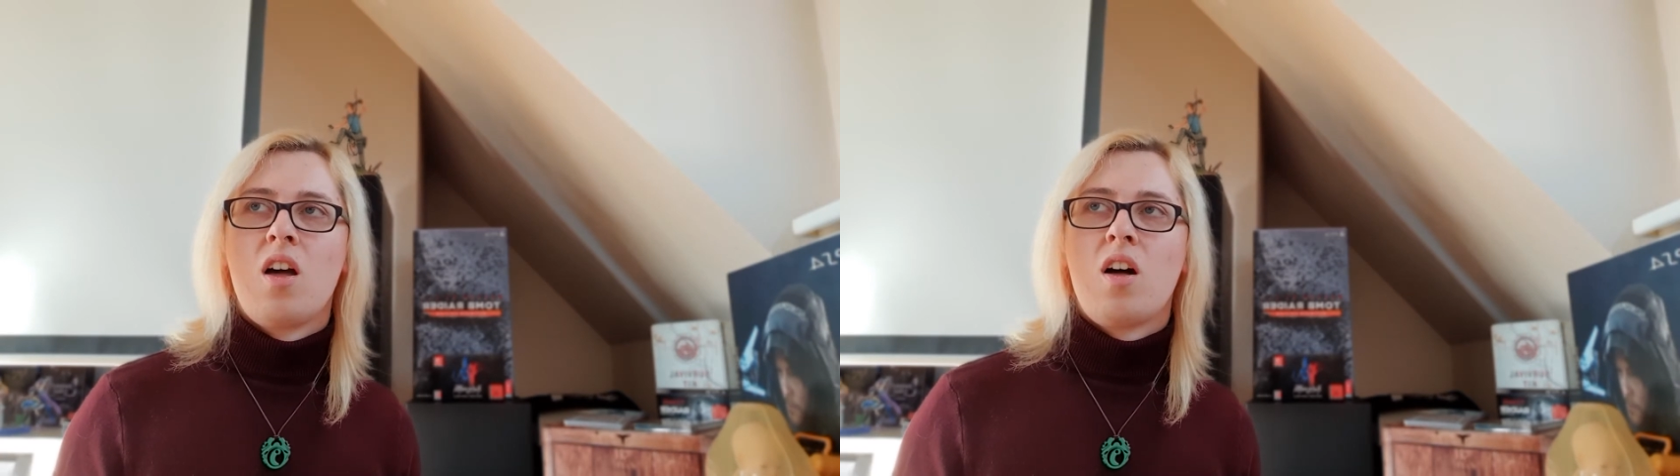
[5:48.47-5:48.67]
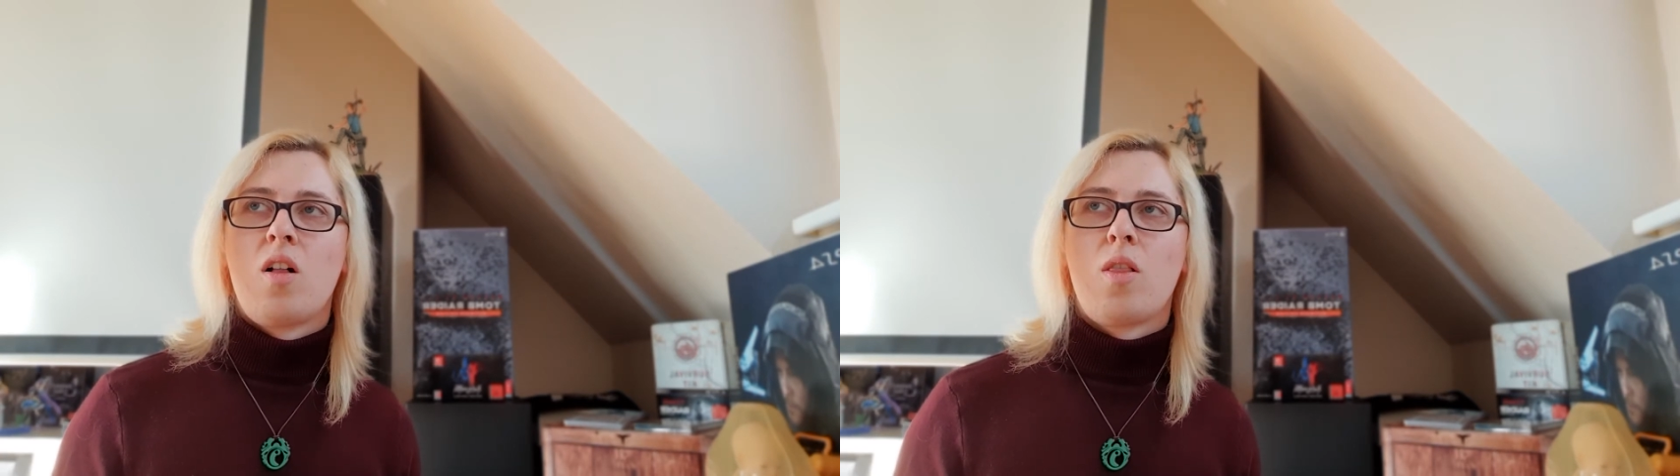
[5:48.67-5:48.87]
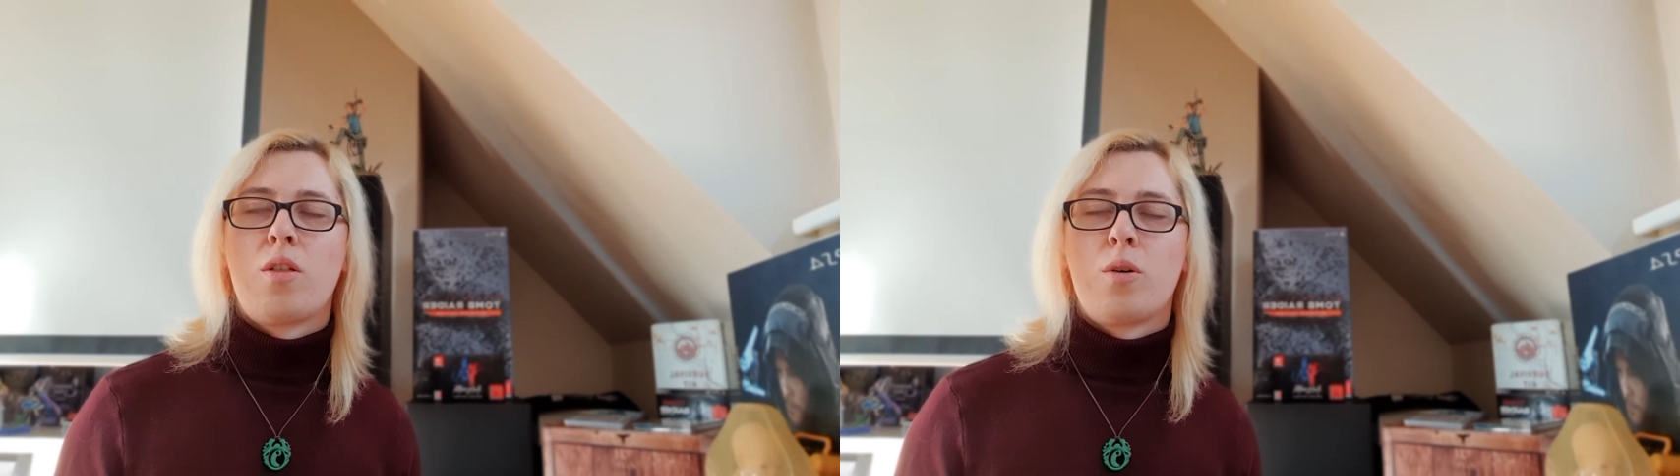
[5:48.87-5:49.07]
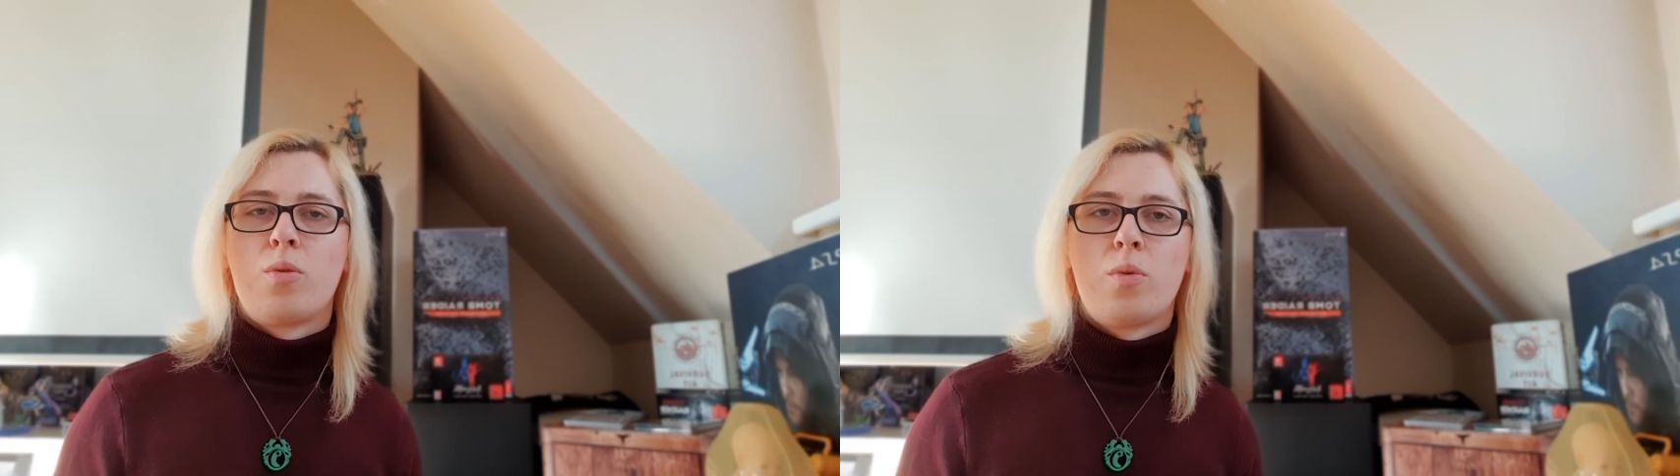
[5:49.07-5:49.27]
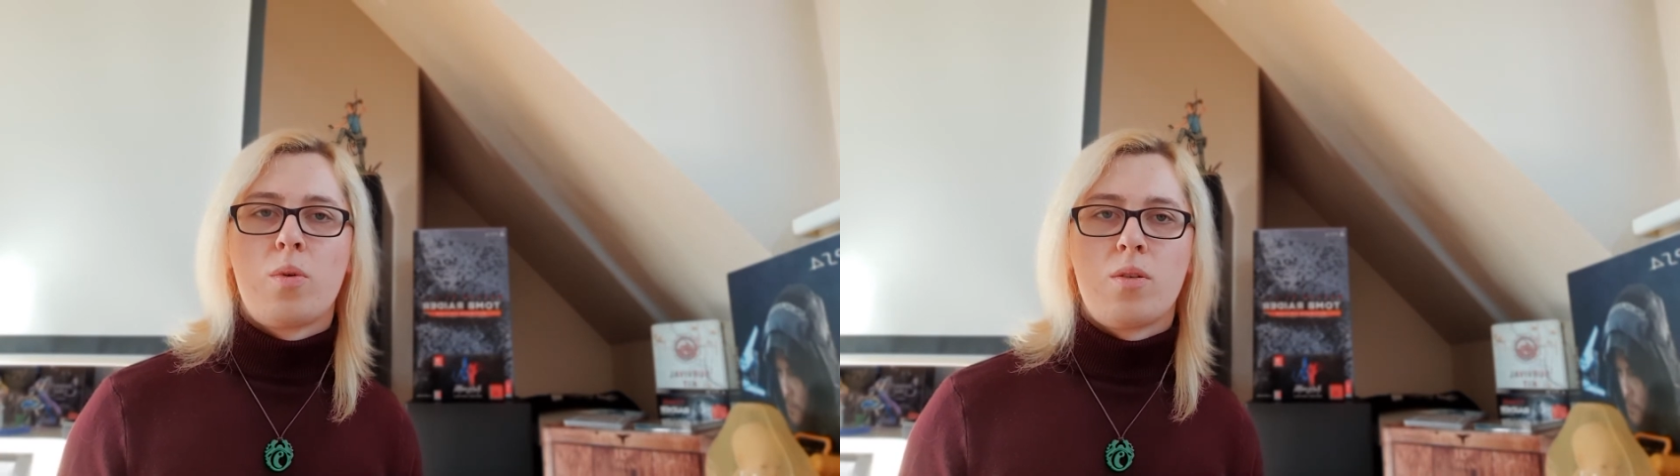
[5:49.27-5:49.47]
Although
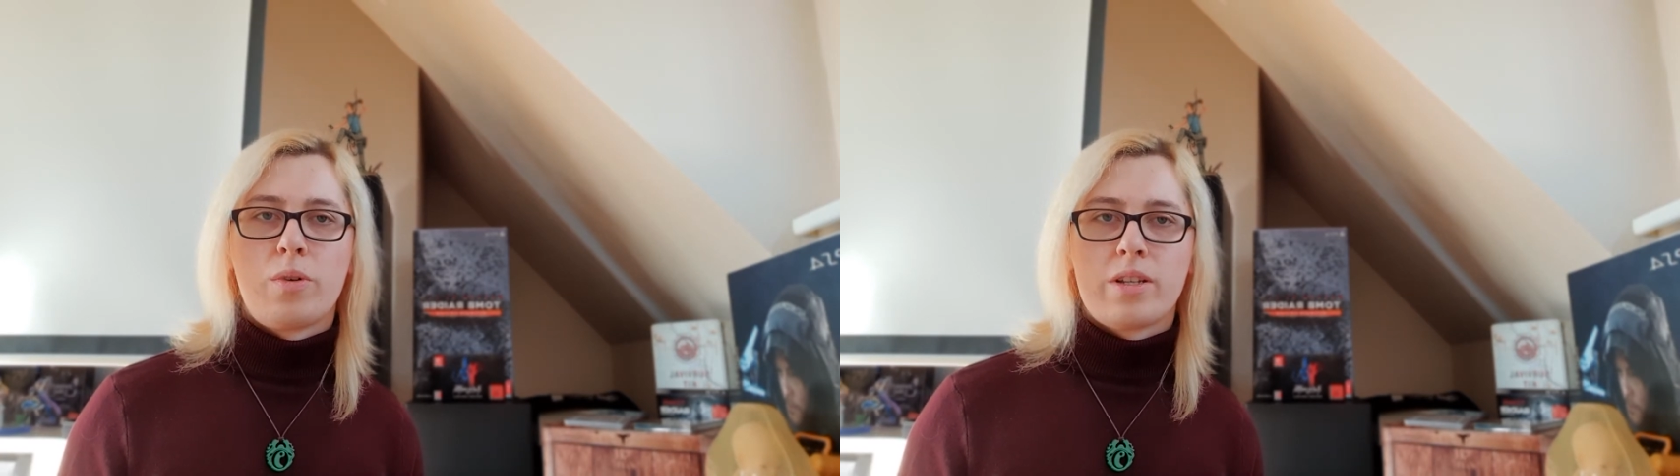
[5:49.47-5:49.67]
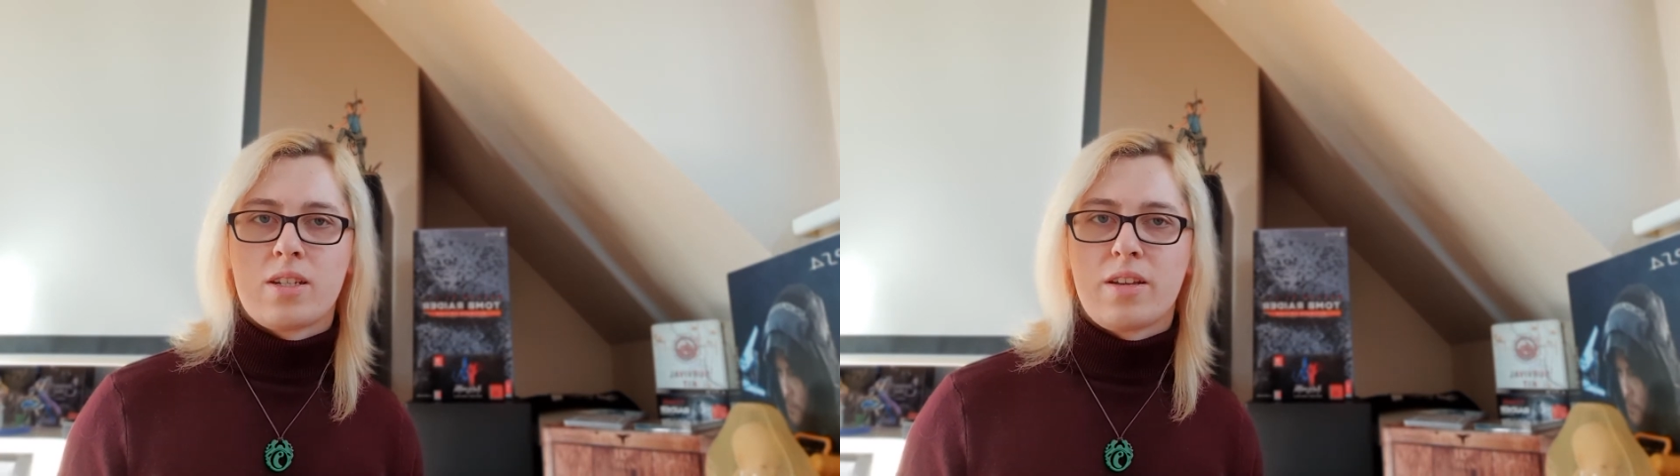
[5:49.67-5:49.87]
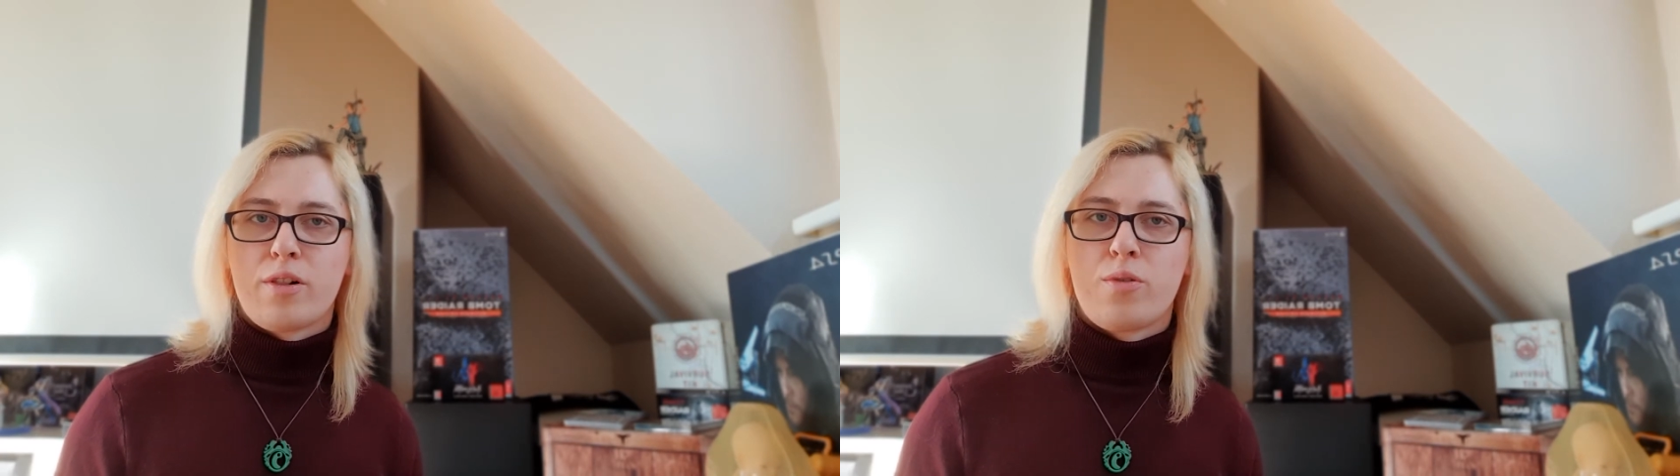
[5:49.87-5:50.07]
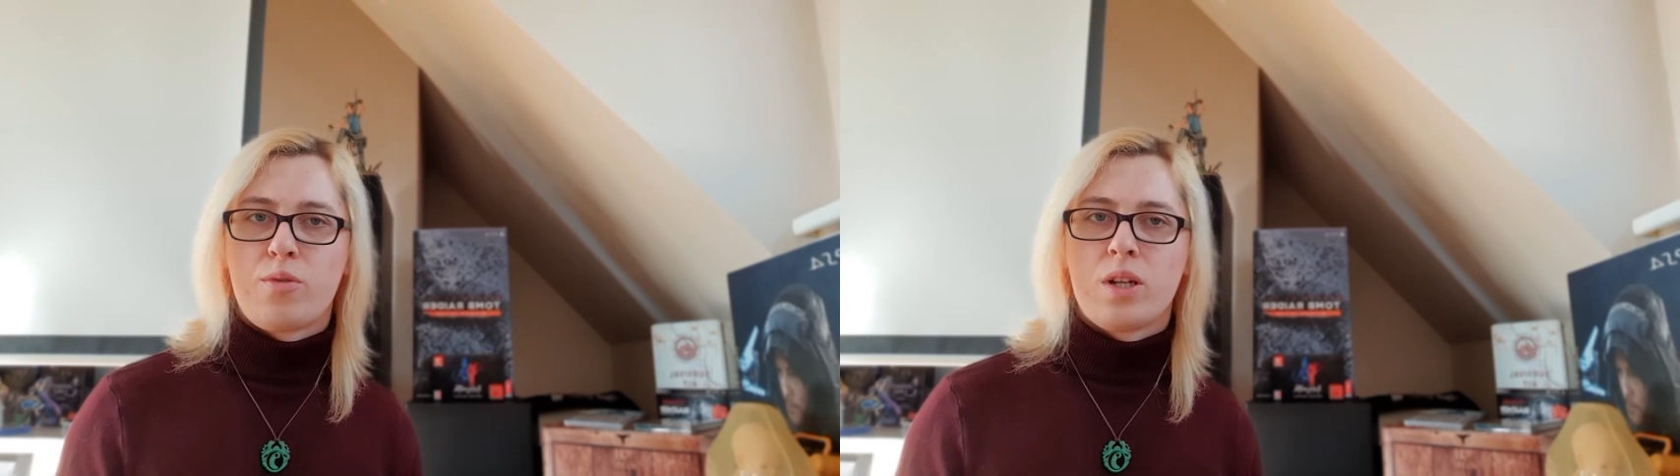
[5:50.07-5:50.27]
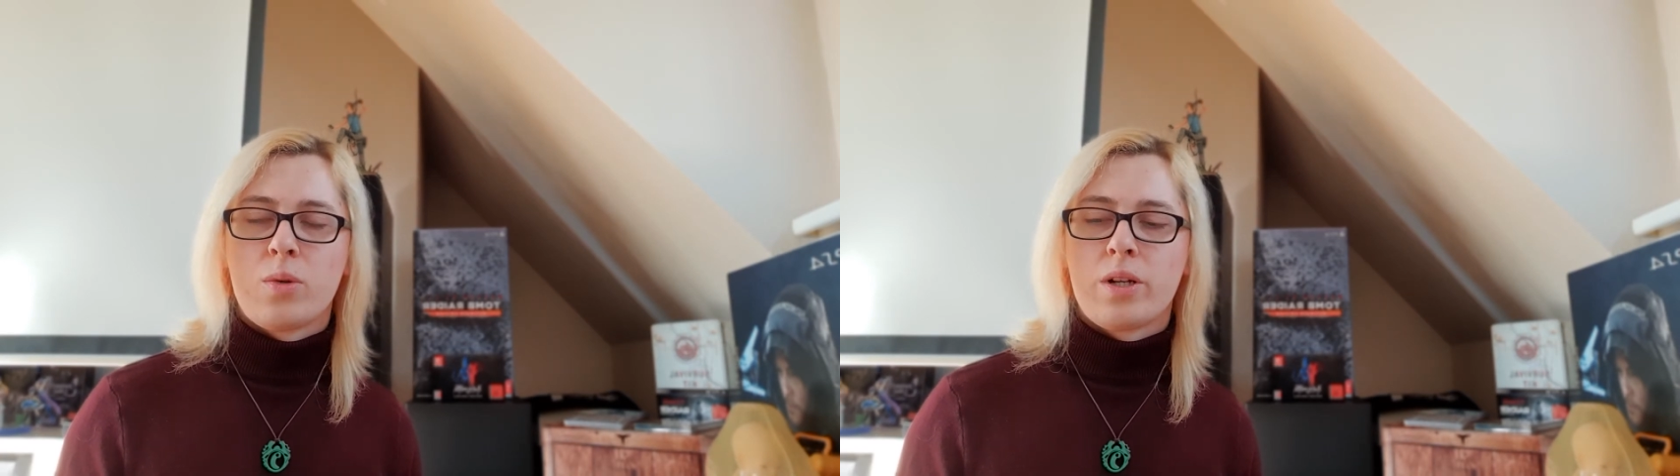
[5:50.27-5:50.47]
the Resident Evil
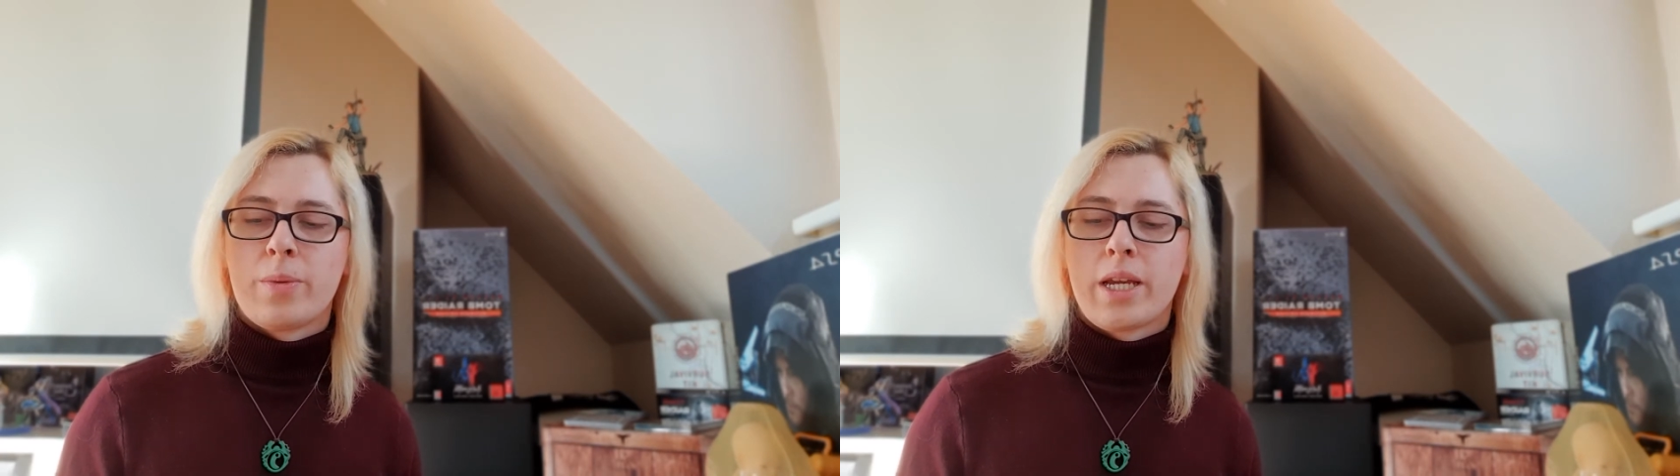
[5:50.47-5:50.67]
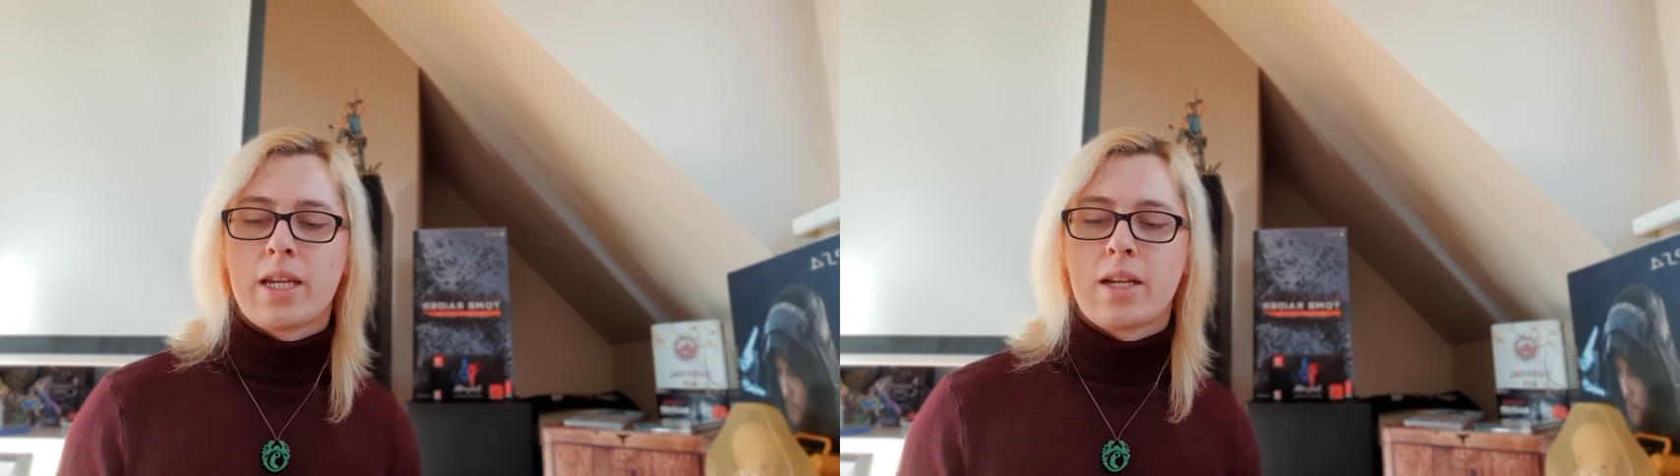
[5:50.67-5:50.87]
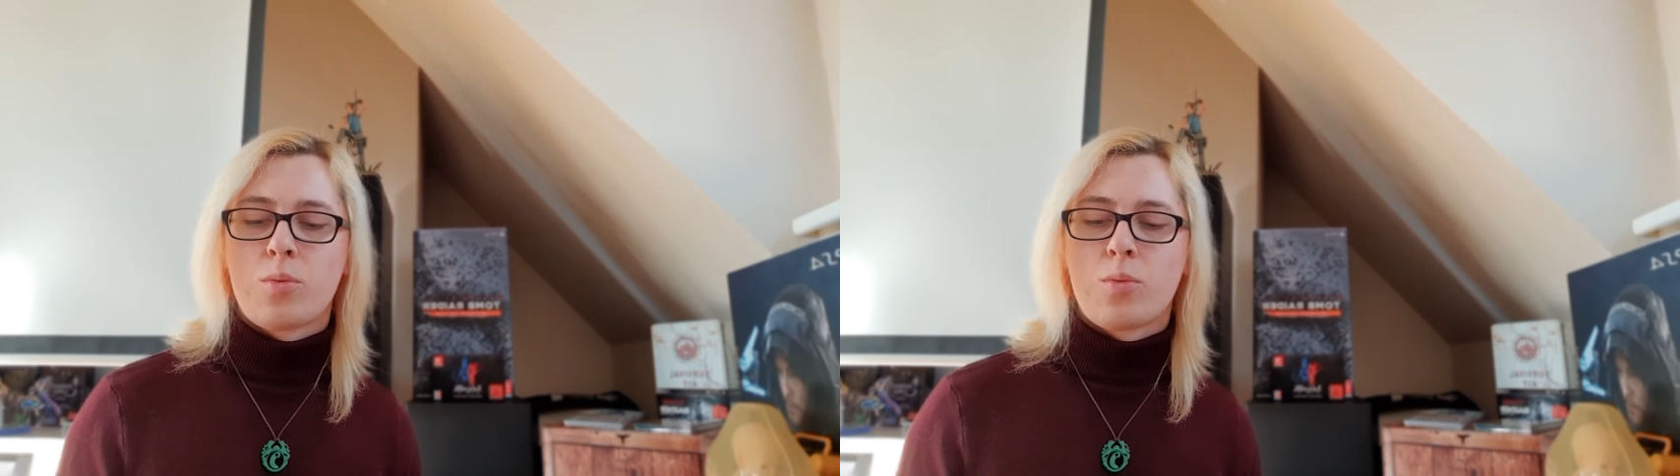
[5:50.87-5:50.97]
3 remake